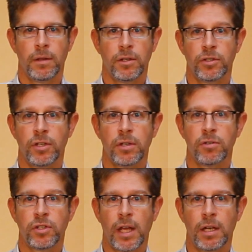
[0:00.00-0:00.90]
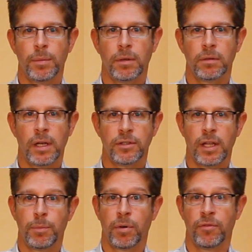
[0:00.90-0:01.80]
This is understandable, as
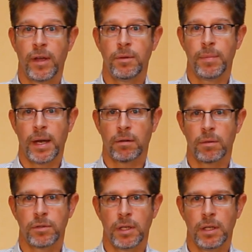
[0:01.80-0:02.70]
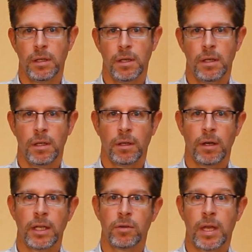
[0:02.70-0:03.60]
they prevent bankruptcy,
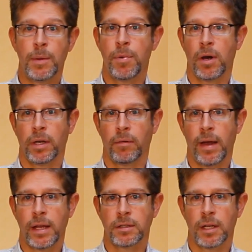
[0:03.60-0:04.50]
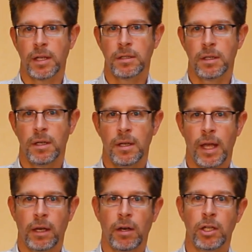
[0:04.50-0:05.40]
let you keep all your assets,
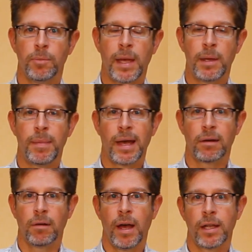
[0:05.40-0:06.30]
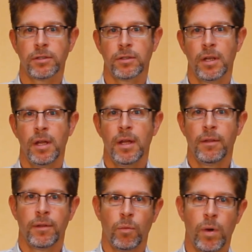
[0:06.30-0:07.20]
and let you pay back less
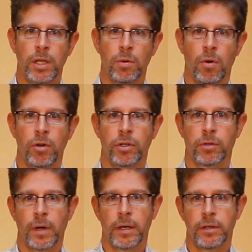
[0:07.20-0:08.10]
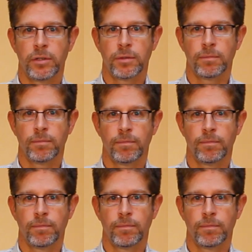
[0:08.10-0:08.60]
than what you owe your creditors.